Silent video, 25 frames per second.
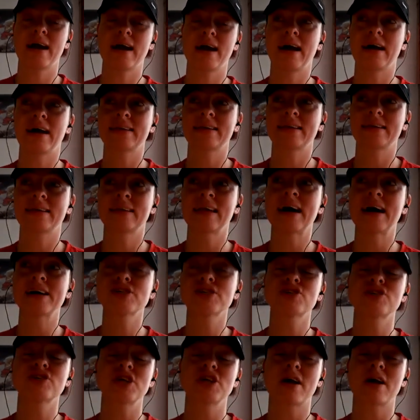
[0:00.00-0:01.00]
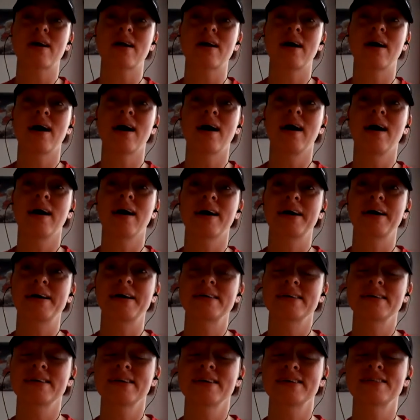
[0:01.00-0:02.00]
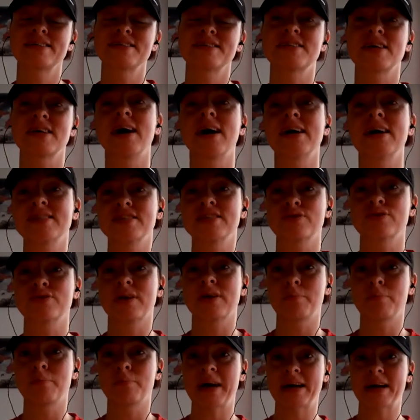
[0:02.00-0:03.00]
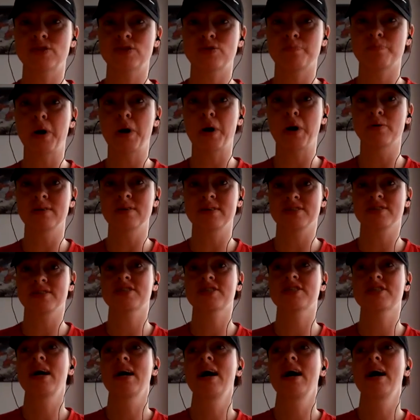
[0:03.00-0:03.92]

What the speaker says: And last year I decided to come back to Poland.